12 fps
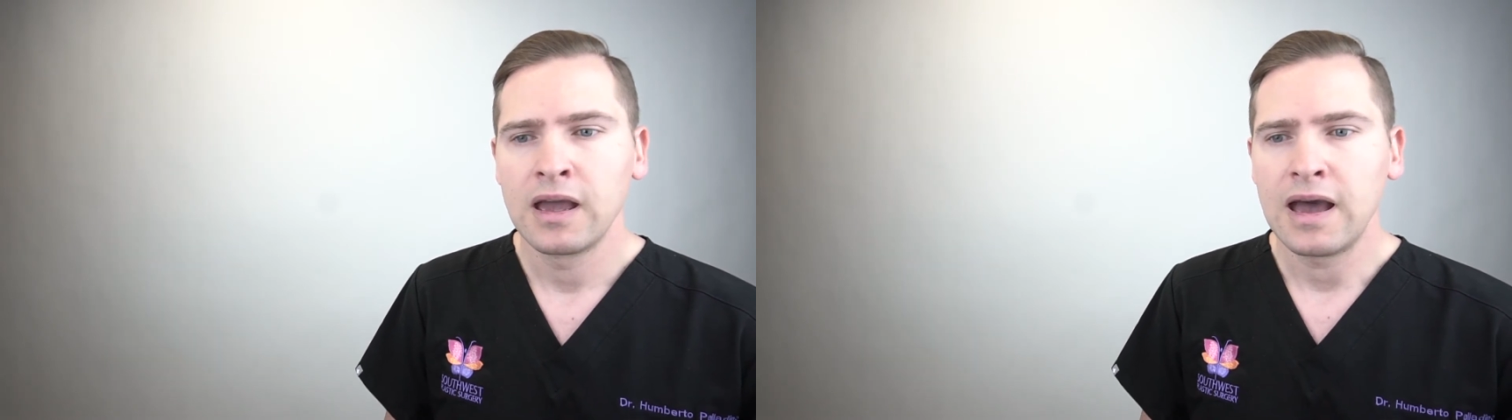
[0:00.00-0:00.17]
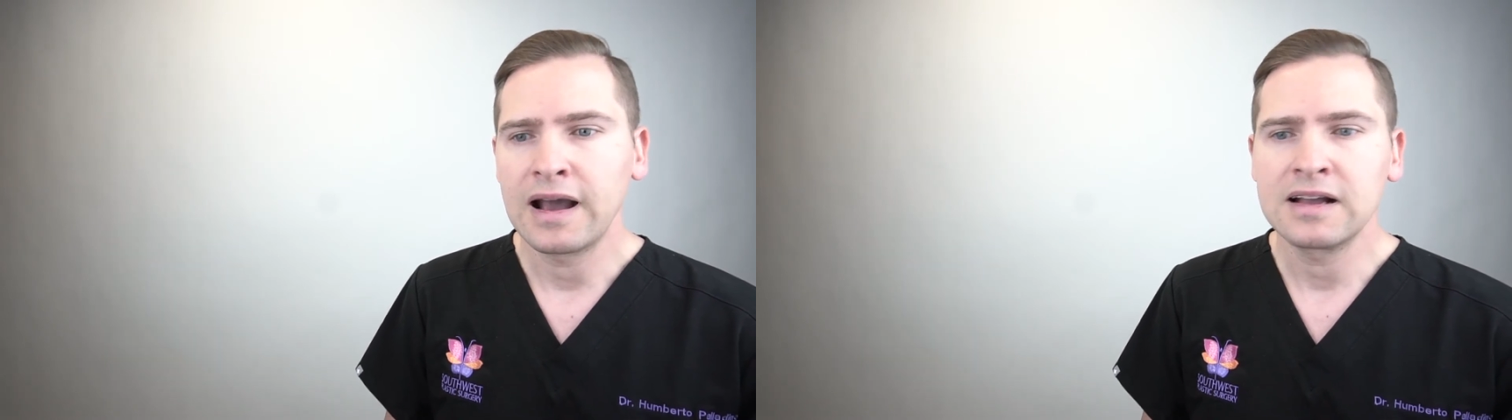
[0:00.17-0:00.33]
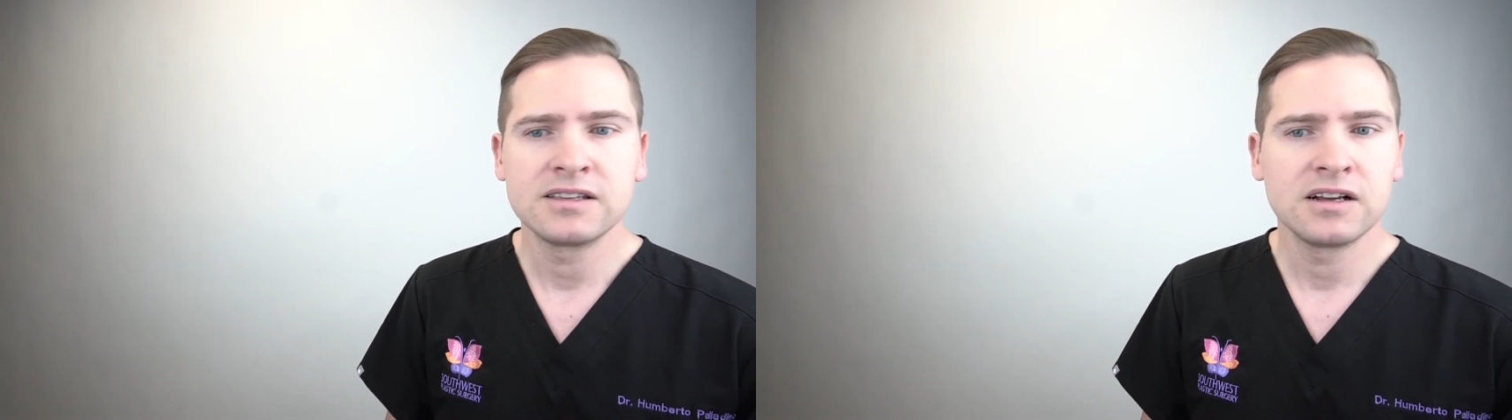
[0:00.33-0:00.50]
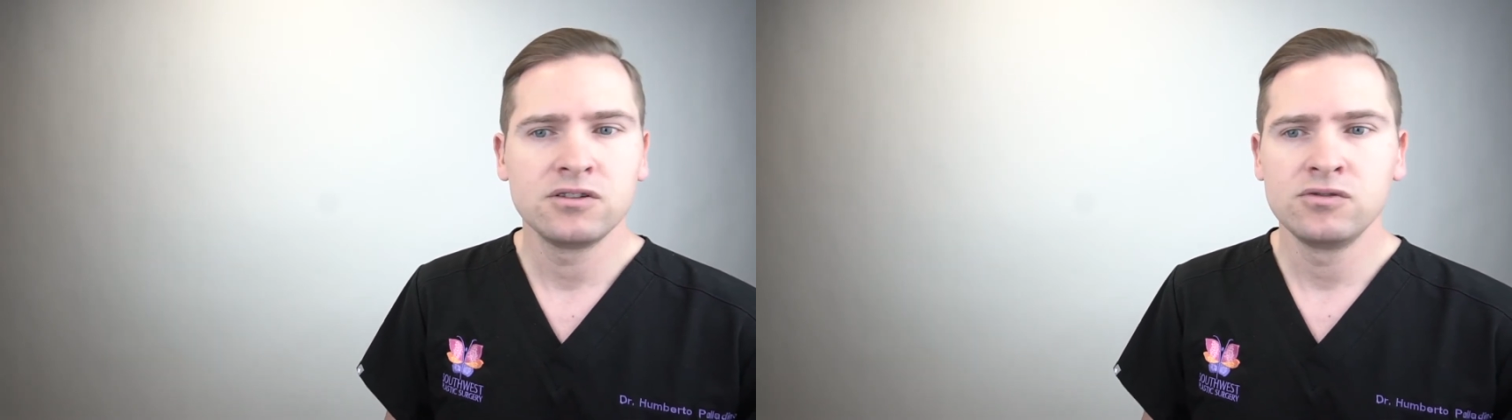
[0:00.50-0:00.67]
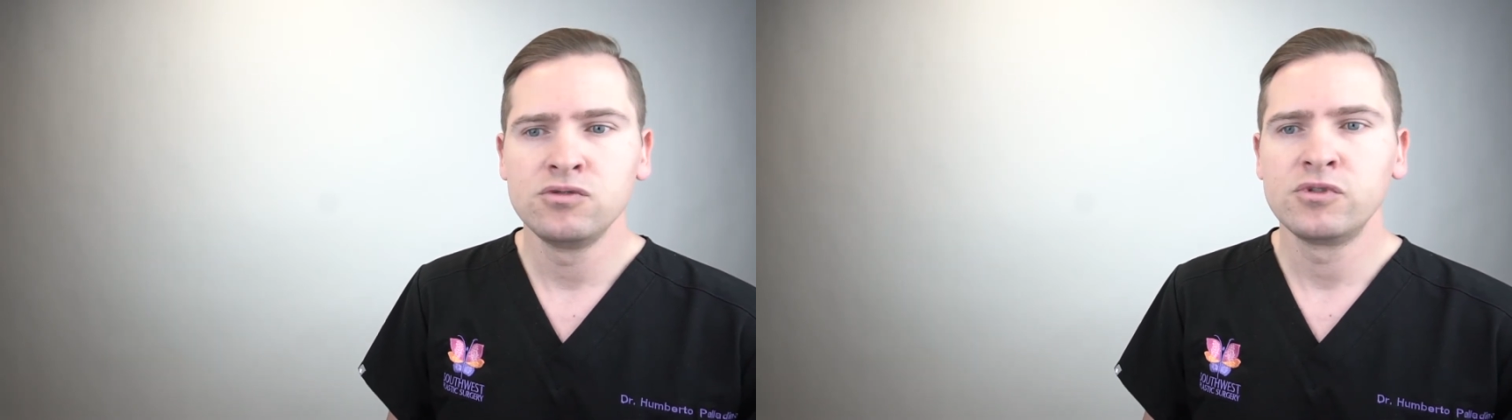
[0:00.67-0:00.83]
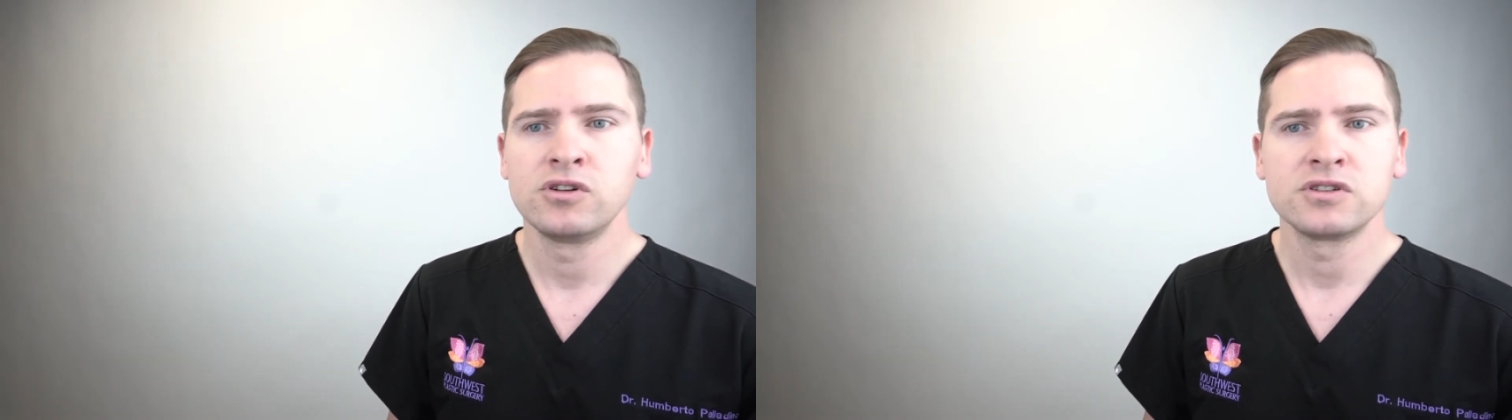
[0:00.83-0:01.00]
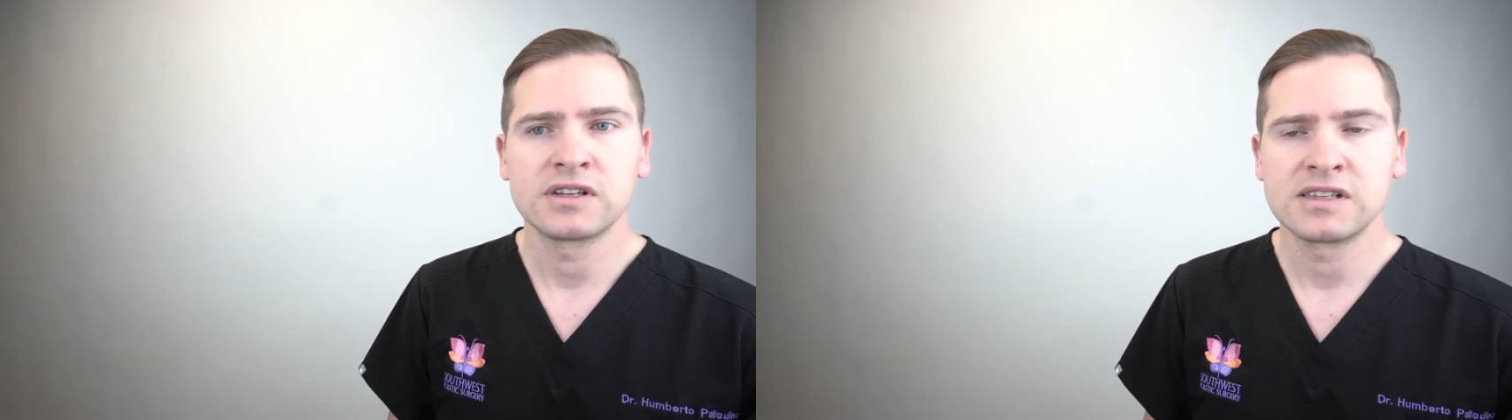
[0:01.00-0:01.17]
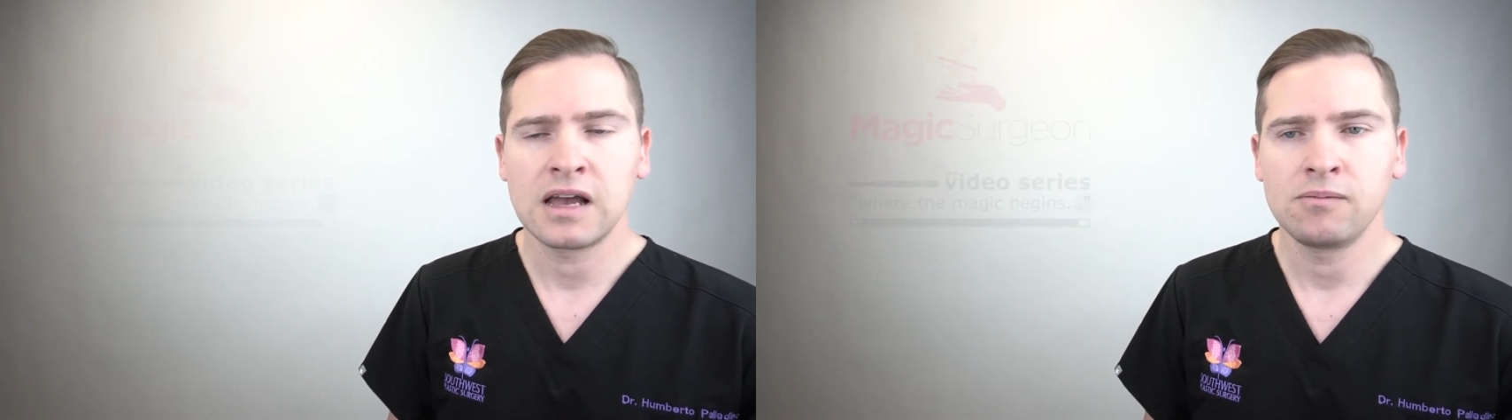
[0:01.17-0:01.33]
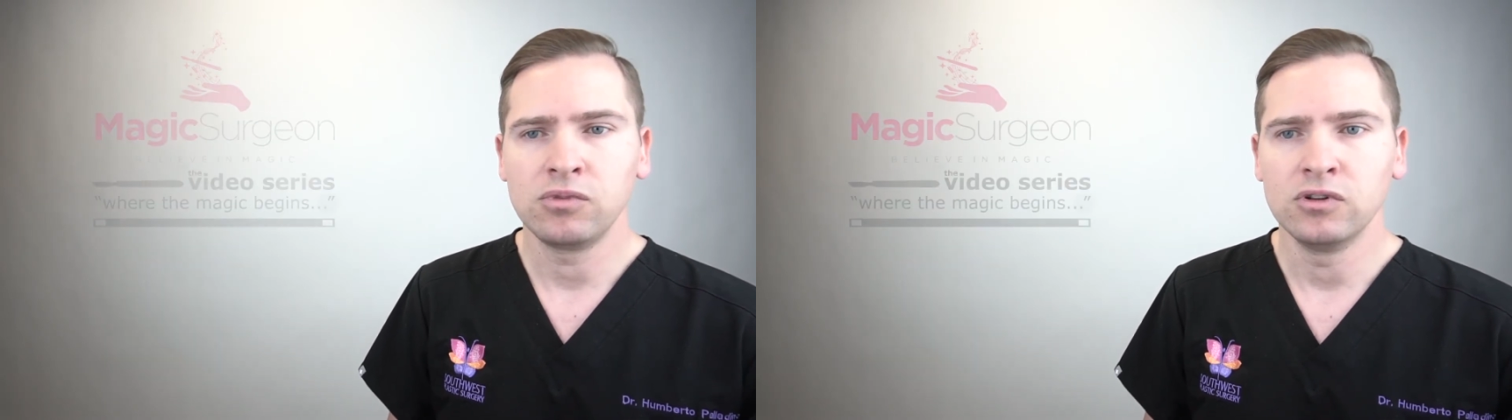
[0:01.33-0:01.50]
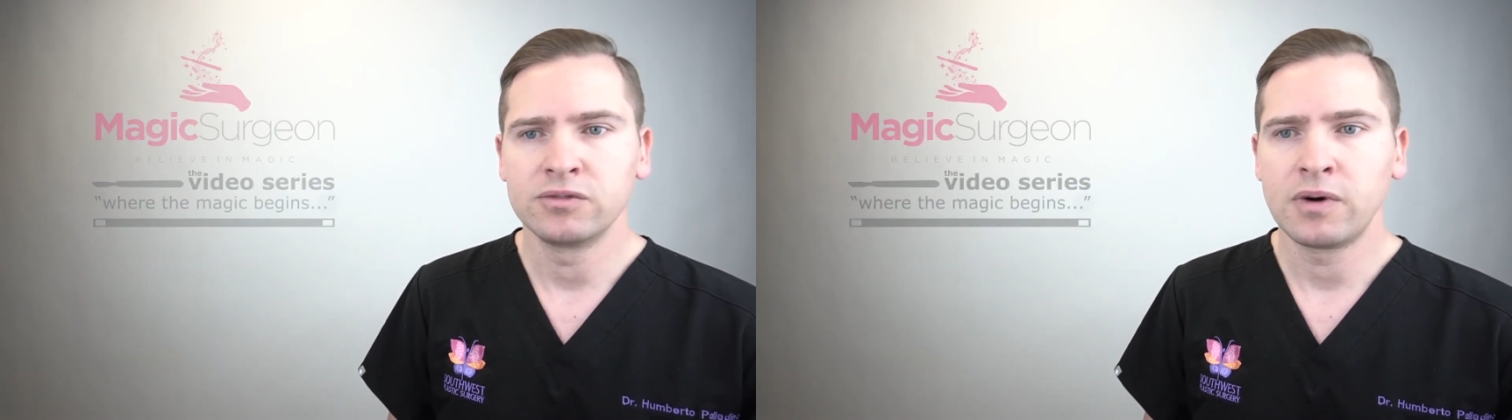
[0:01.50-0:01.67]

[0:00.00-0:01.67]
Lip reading: I can tell you numerous examples,